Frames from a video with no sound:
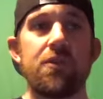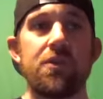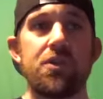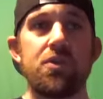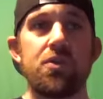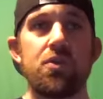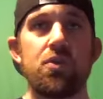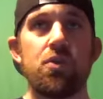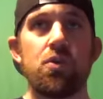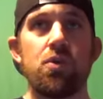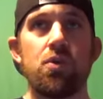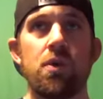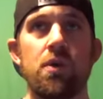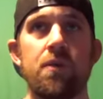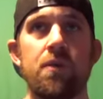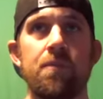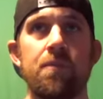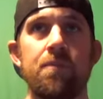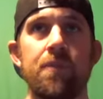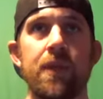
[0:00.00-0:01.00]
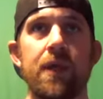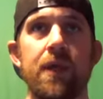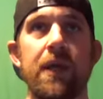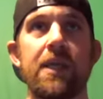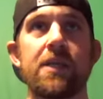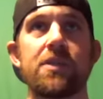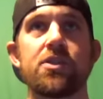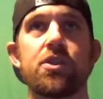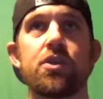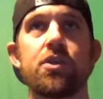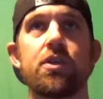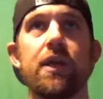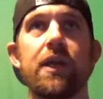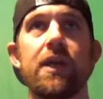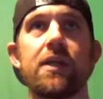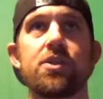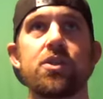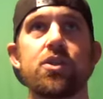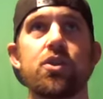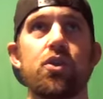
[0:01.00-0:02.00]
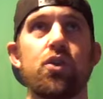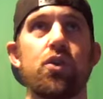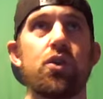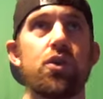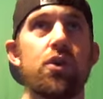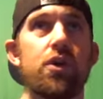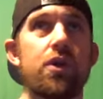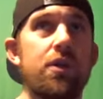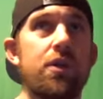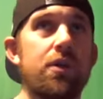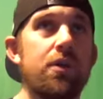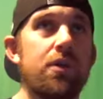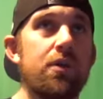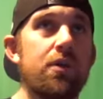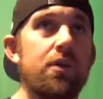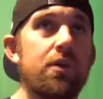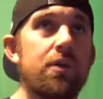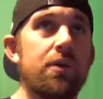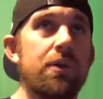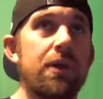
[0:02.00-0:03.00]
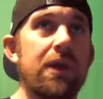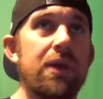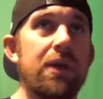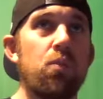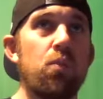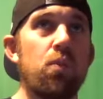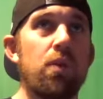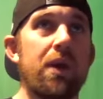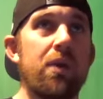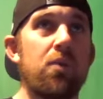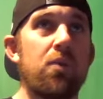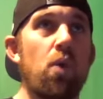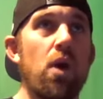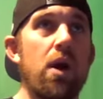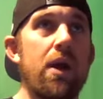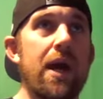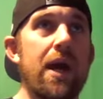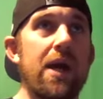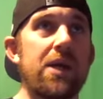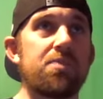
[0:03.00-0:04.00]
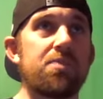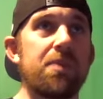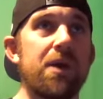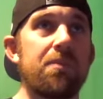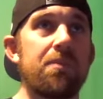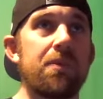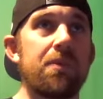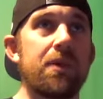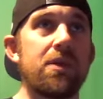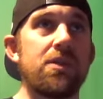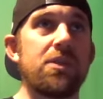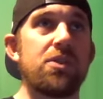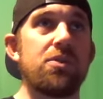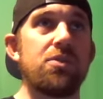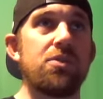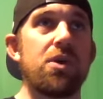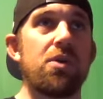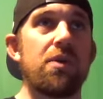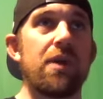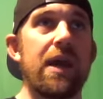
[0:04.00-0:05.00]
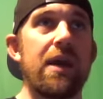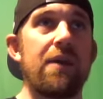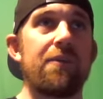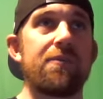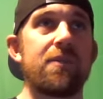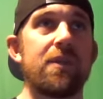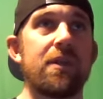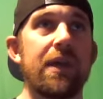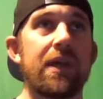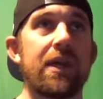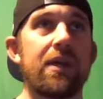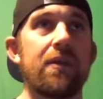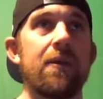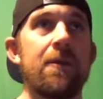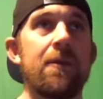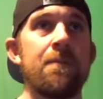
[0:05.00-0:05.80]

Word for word: you, like, it's it's good in in one aspect because you don't have to, like,